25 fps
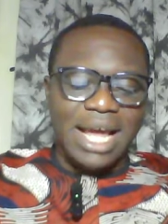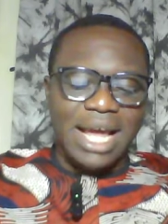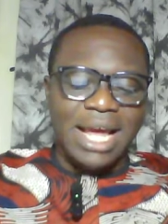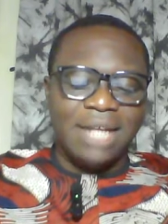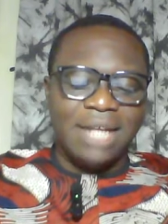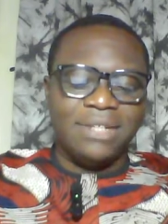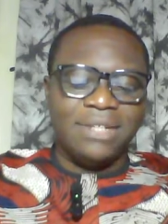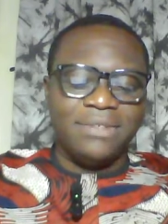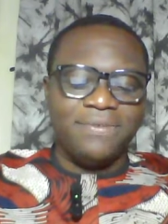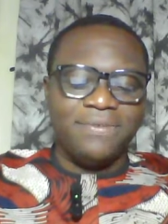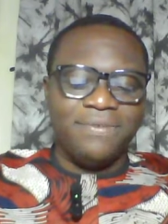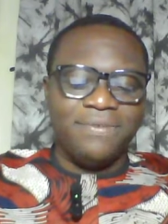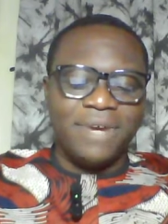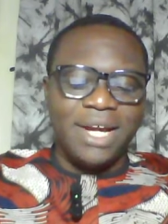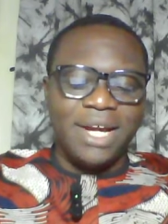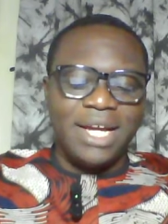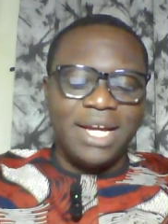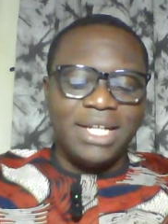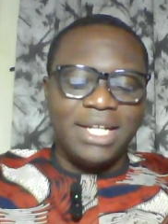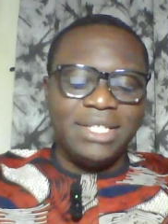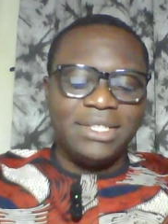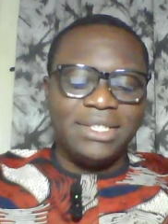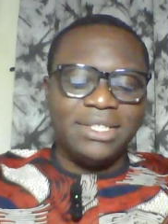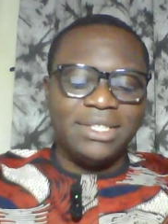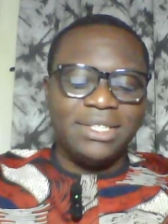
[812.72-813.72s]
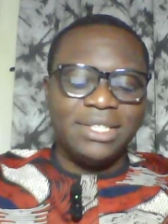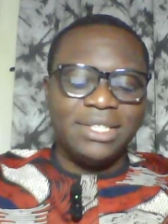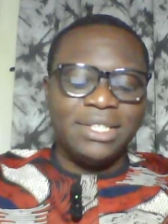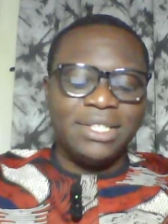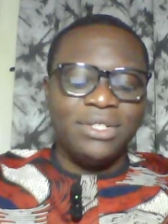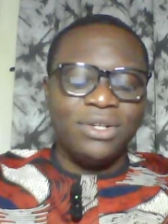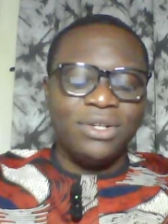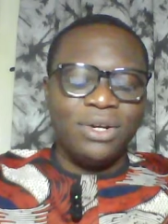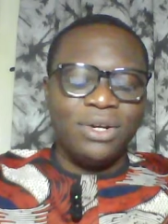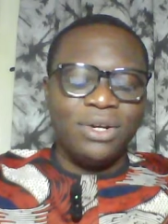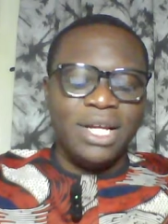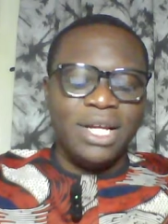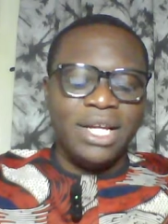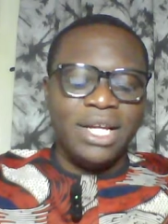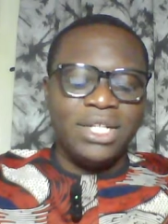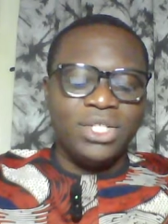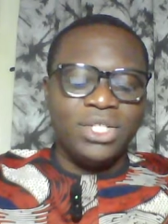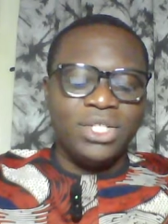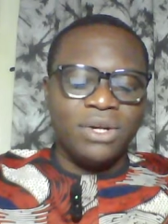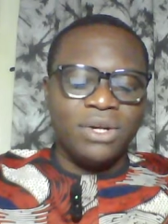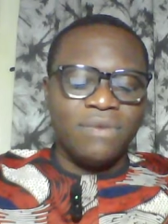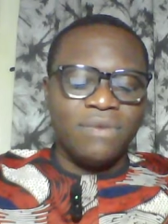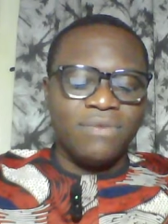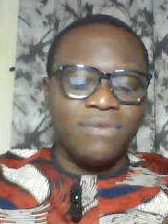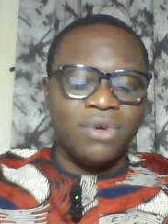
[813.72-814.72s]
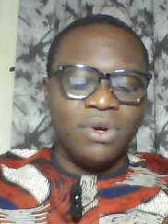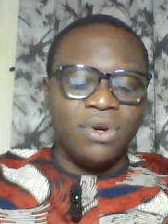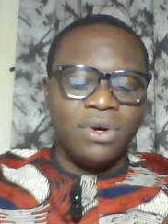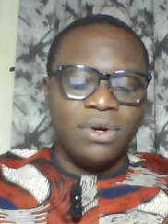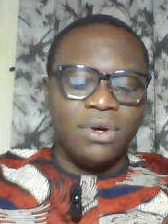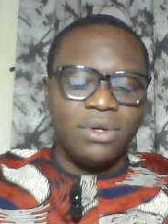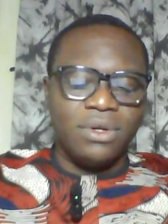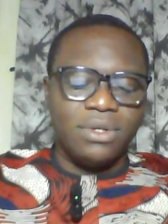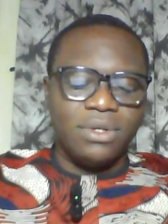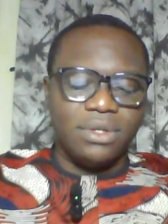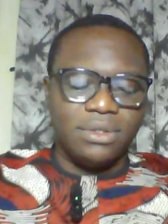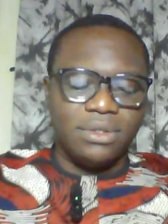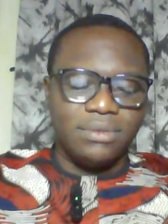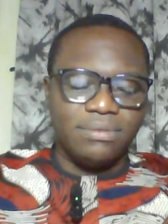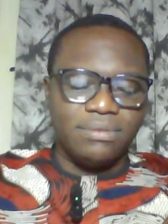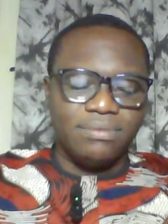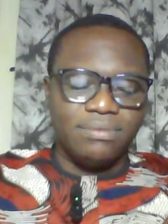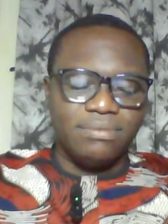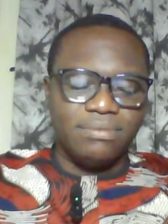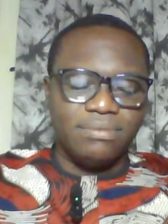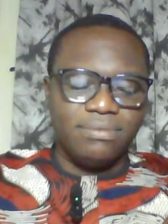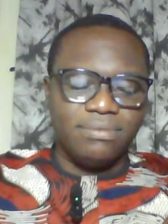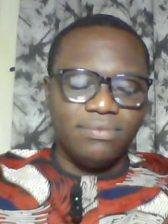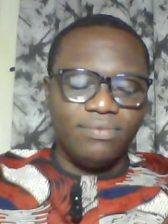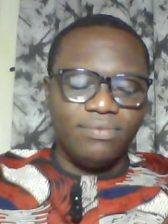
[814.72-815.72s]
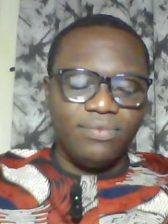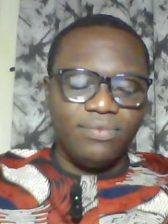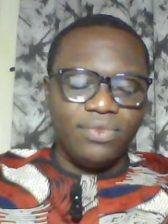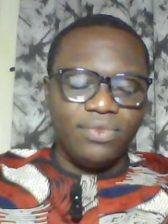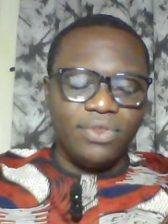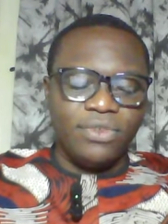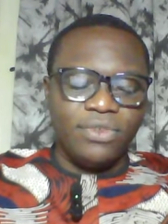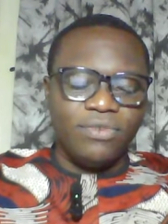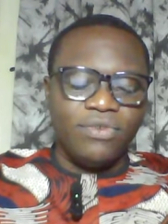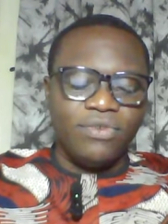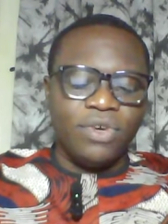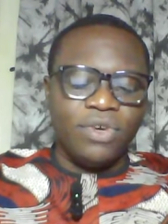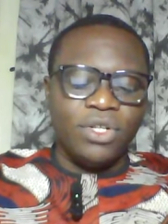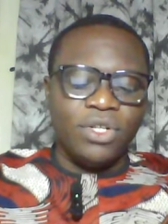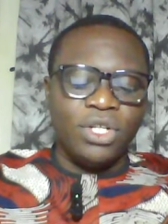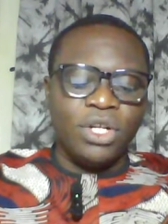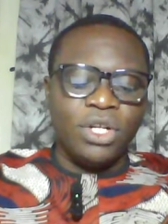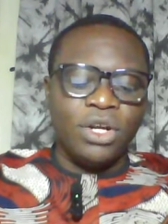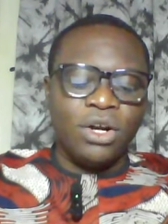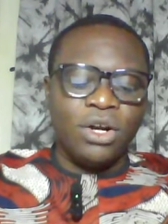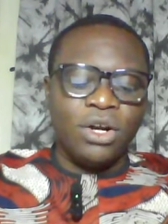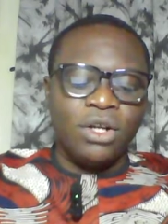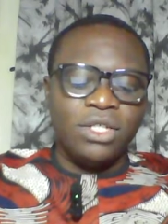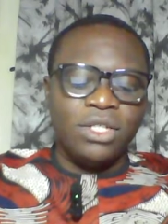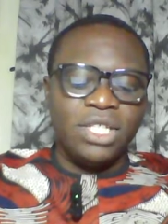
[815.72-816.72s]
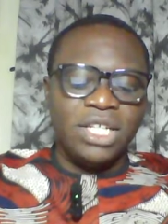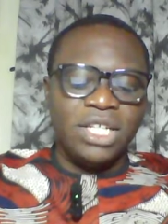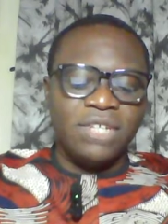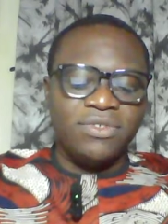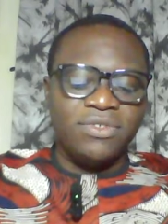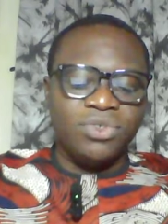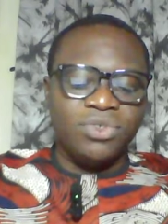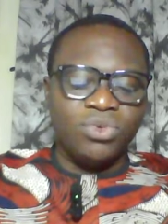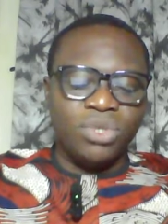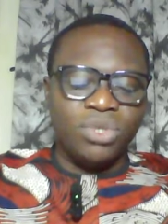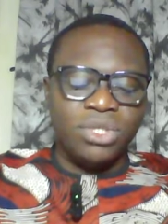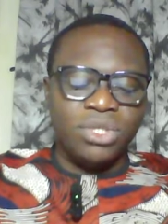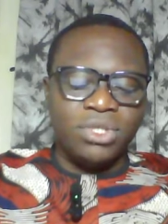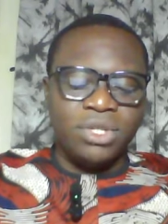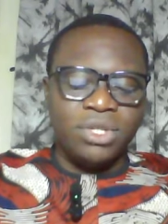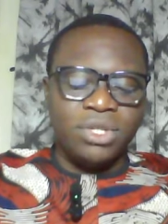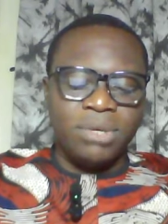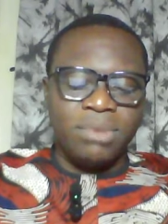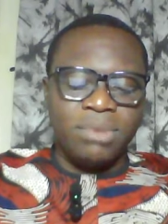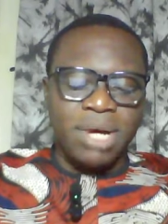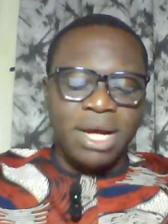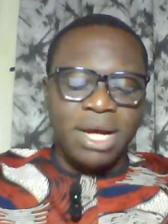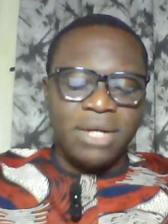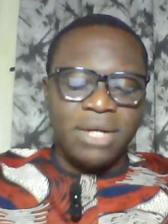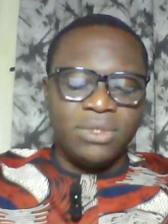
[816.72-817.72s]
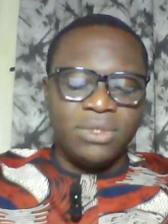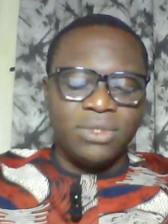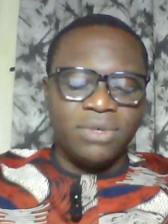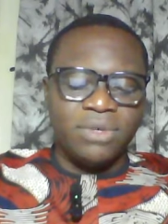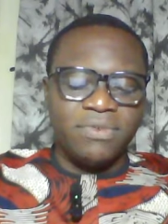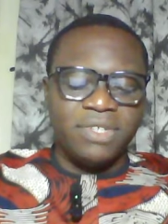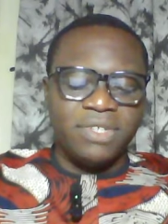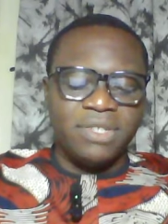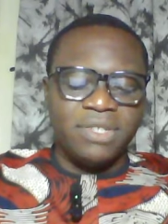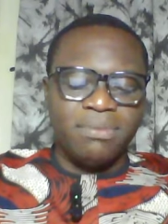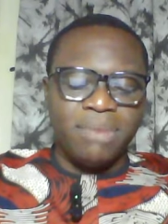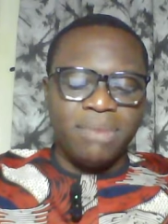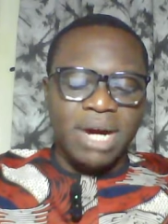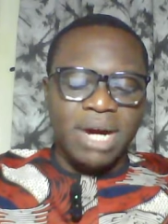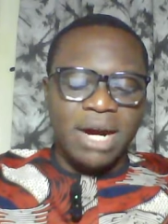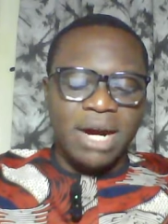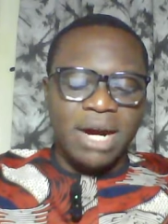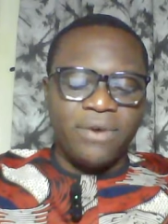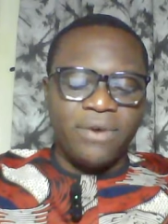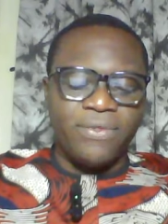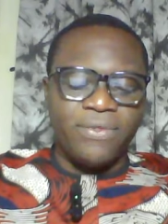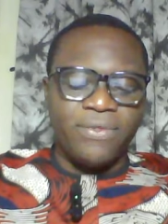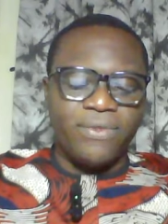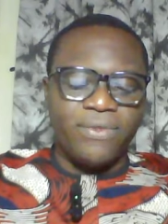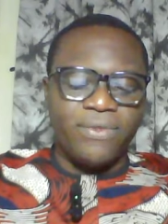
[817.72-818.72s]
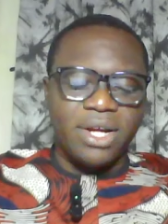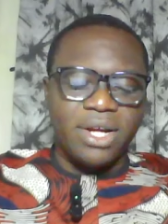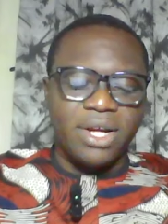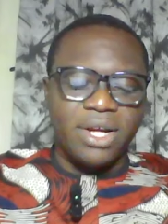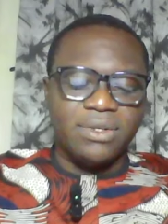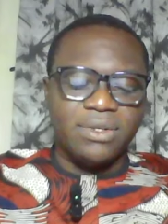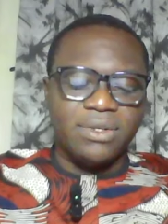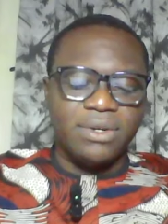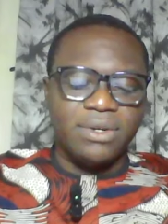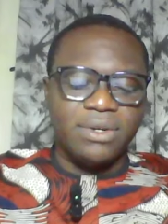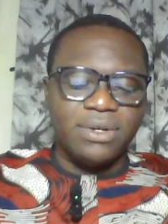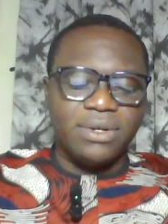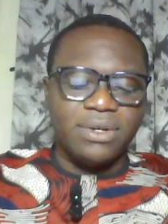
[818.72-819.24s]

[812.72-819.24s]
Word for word: and find the knowledge of God. For the Lord gives wisdom out of his mouth and